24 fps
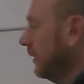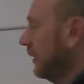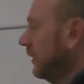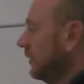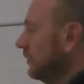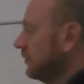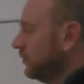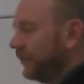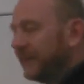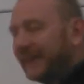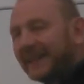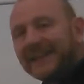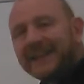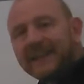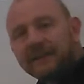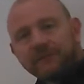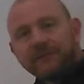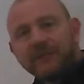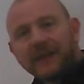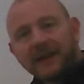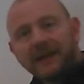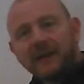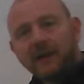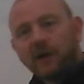So they
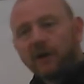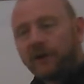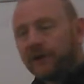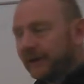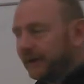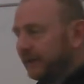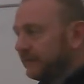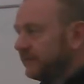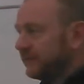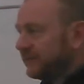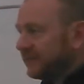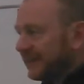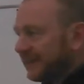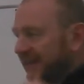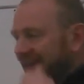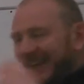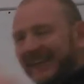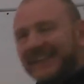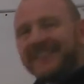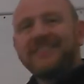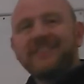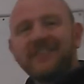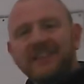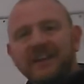live their lives
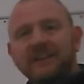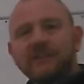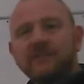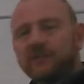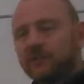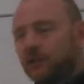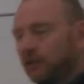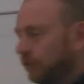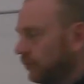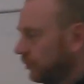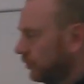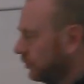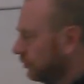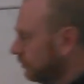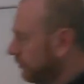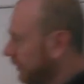in the historical